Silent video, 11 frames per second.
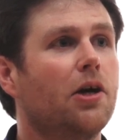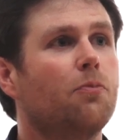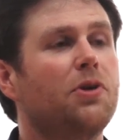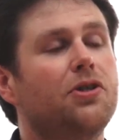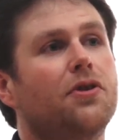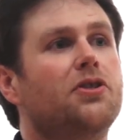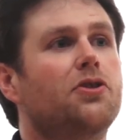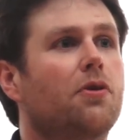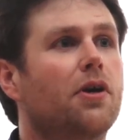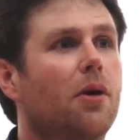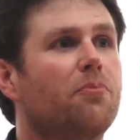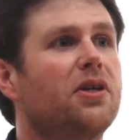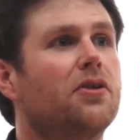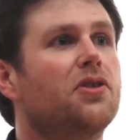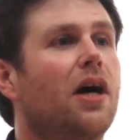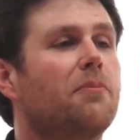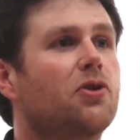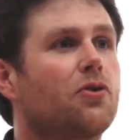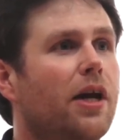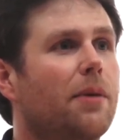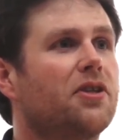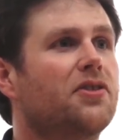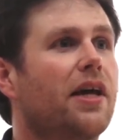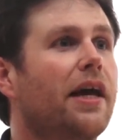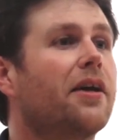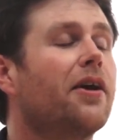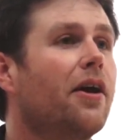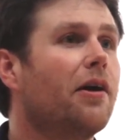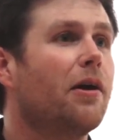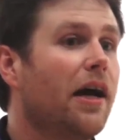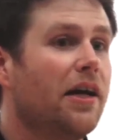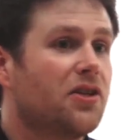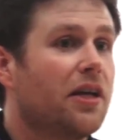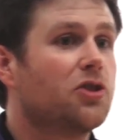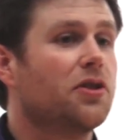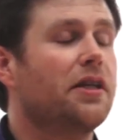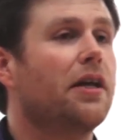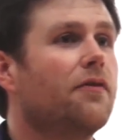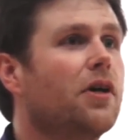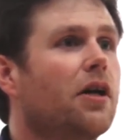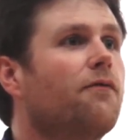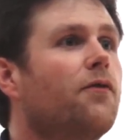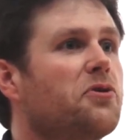We do this during our build time, so you're able to say essentially that you've done a full